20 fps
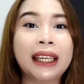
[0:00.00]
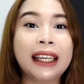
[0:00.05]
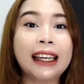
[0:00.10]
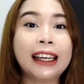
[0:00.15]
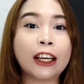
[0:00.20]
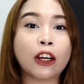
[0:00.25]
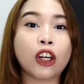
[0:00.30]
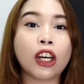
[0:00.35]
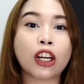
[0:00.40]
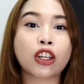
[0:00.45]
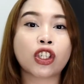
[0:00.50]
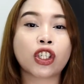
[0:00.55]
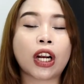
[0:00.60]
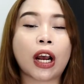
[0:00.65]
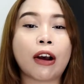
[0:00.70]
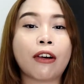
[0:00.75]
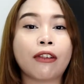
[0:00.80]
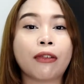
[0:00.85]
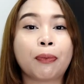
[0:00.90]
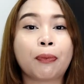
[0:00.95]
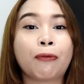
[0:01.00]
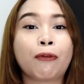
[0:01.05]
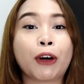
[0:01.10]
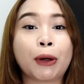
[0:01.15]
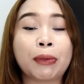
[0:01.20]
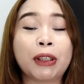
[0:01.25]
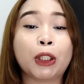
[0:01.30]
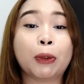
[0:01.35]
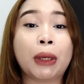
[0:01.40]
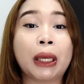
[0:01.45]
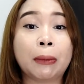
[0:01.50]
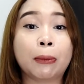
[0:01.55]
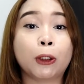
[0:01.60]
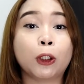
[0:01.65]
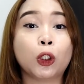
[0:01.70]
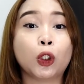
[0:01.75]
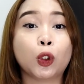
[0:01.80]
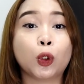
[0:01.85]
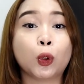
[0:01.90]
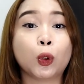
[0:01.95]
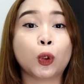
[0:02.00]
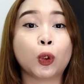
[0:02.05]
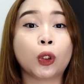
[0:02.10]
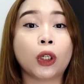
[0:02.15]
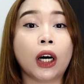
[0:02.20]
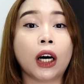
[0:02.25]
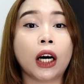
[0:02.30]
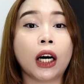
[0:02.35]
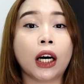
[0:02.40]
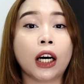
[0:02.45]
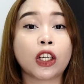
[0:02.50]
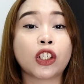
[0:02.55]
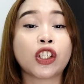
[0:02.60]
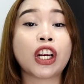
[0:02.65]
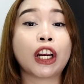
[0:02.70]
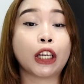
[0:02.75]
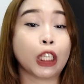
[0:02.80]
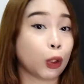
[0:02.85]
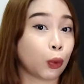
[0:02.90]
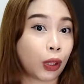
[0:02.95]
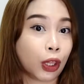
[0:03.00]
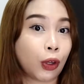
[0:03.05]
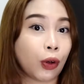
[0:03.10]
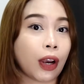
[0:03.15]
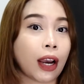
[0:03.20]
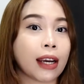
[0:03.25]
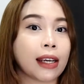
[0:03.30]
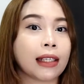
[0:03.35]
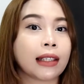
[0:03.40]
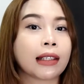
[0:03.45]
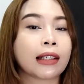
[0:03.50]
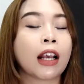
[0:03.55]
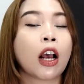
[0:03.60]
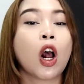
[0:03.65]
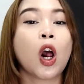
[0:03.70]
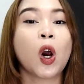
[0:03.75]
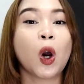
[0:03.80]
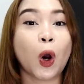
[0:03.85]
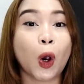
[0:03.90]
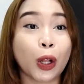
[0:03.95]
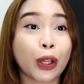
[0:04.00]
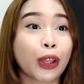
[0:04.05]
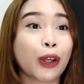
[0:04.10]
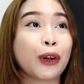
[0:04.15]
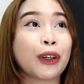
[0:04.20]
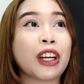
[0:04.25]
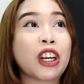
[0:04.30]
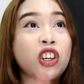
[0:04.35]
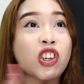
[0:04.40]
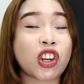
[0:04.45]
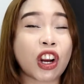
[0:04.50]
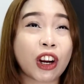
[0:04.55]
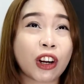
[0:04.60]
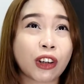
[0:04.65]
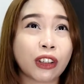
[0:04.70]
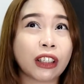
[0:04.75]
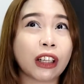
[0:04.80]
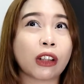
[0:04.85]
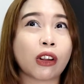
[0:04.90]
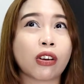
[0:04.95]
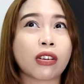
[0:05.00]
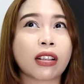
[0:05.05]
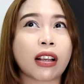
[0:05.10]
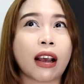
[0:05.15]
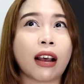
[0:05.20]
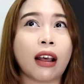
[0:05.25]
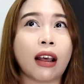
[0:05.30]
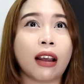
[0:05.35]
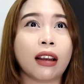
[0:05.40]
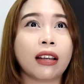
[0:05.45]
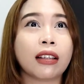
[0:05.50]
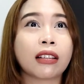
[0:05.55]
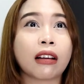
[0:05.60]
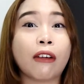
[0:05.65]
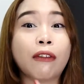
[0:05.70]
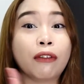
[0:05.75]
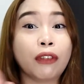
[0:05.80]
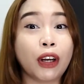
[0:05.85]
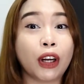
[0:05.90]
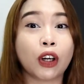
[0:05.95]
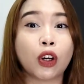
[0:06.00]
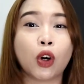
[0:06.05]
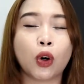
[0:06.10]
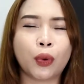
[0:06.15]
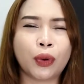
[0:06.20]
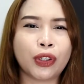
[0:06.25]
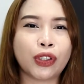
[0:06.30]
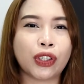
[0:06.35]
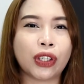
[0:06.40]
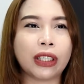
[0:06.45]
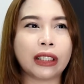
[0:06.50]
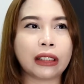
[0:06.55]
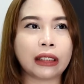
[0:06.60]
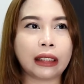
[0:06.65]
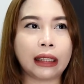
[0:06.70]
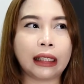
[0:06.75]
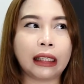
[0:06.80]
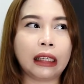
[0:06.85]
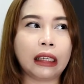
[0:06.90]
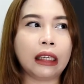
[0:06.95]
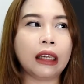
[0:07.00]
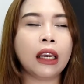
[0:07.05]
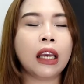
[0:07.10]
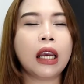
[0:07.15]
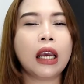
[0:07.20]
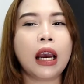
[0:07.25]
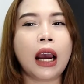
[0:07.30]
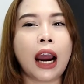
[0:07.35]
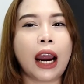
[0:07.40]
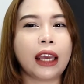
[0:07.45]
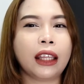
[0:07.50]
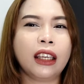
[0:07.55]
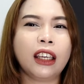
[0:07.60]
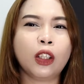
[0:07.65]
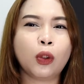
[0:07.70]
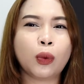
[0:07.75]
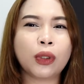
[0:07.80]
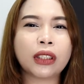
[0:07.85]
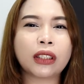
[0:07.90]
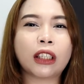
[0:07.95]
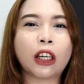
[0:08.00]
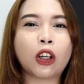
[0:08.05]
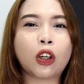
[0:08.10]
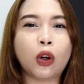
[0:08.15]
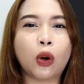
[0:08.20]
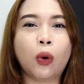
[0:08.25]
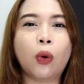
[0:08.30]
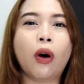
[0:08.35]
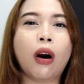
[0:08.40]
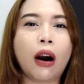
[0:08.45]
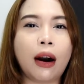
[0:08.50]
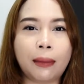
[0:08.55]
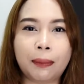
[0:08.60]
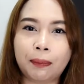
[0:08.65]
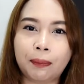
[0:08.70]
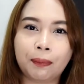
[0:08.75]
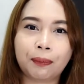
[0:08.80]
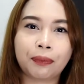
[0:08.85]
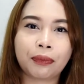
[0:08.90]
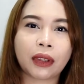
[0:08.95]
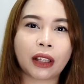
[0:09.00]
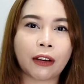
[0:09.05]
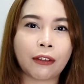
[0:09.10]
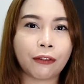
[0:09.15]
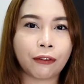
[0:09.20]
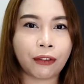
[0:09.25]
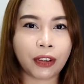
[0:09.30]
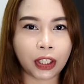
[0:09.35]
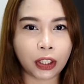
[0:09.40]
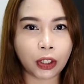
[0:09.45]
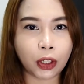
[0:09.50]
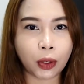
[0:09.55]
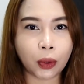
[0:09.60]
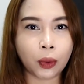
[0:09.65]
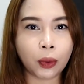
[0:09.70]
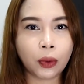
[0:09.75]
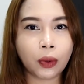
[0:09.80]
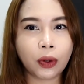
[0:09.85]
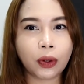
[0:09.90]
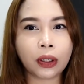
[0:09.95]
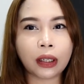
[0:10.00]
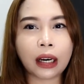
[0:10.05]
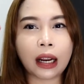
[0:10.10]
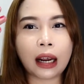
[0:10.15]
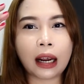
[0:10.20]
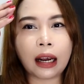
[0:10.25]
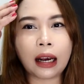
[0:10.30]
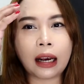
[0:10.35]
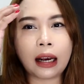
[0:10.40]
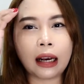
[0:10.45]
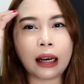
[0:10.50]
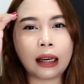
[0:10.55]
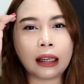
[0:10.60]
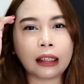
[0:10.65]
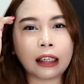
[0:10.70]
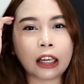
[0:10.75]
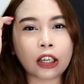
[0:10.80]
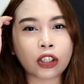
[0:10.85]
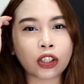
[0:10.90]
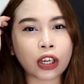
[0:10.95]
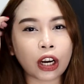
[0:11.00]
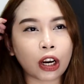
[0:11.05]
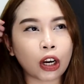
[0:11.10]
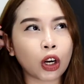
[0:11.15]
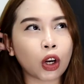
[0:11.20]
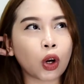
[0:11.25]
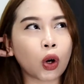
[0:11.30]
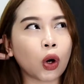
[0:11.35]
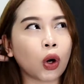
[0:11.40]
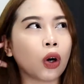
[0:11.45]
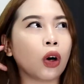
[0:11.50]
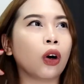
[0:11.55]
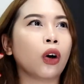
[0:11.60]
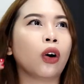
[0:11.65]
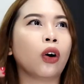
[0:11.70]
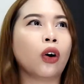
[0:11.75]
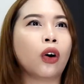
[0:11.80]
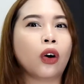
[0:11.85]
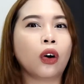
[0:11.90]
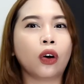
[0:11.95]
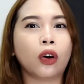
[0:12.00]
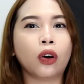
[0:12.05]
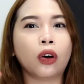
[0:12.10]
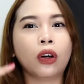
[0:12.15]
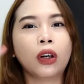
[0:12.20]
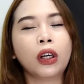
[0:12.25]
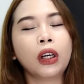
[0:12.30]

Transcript: Binili ko lang siya for me to be able to share it with you guys. Although, na-share ko na to sa isang vlog ko, which is the I think it was the glow up video na na-share ko